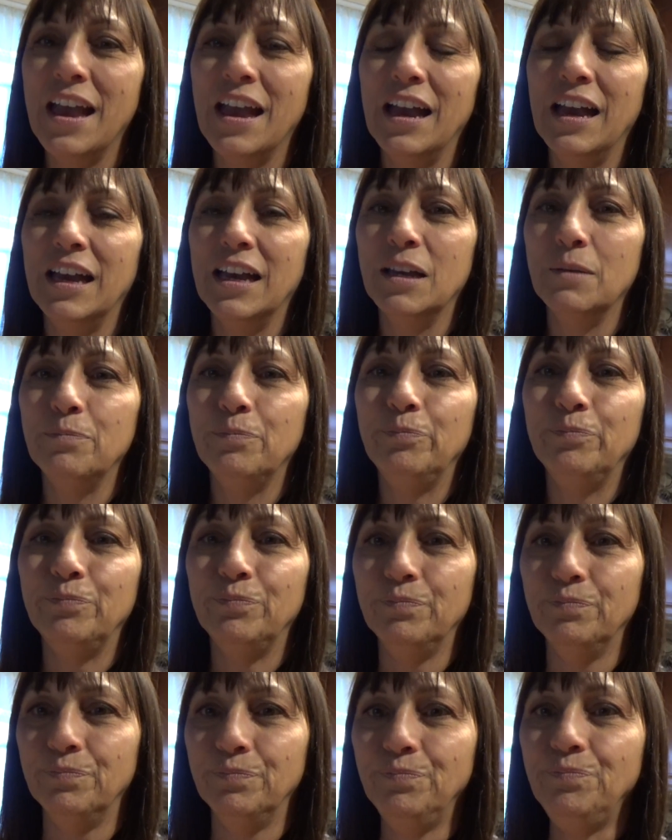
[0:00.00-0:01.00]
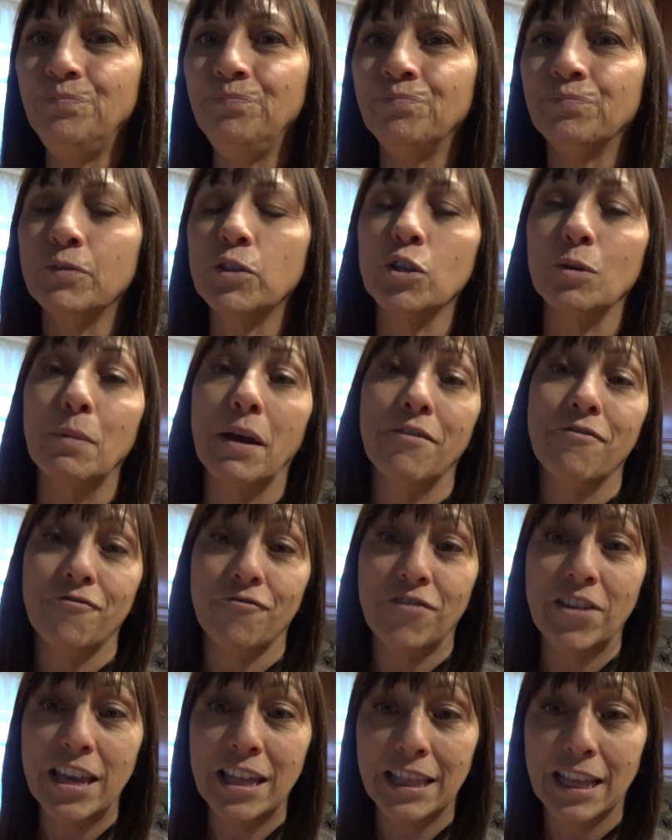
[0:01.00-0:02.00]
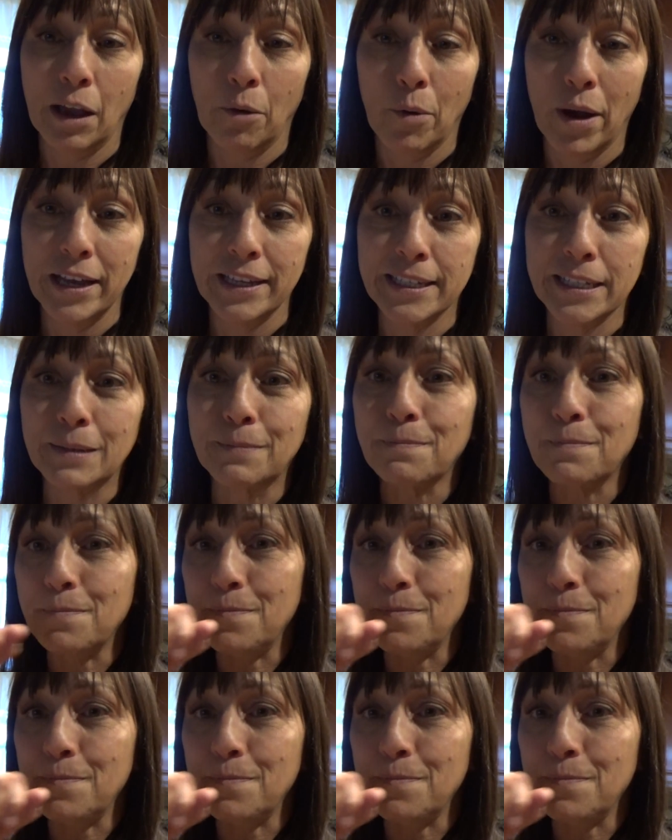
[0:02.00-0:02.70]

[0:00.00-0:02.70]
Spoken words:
So my feeling was,